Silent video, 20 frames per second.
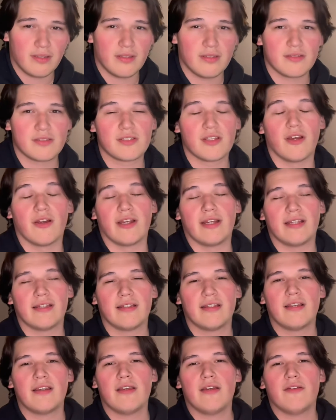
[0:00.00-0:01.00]
Sorry,
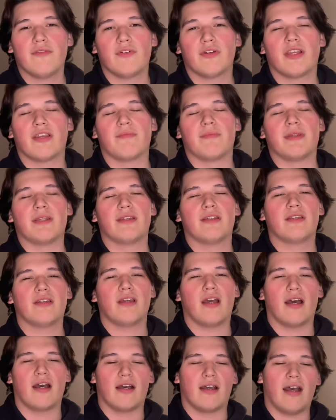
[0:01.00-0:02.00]
forgive me.
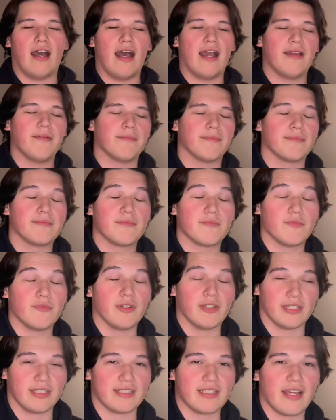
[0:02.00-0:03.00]
I'm
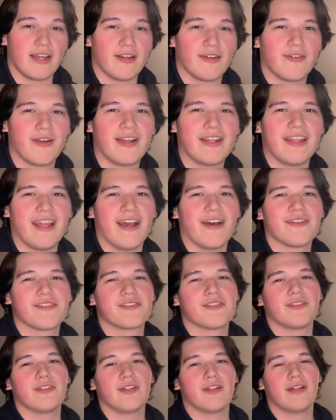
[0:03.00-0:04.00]
really tired right now,
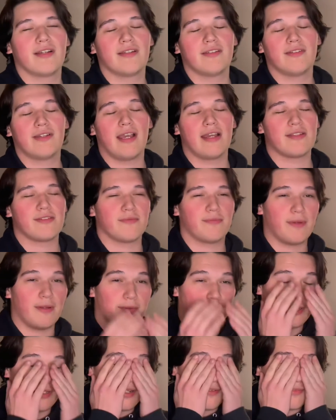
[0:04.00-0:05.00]
so you guys are
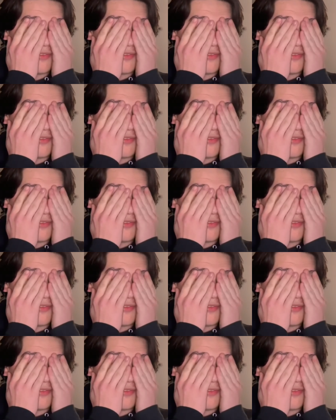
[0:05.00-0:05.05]
probably gonna have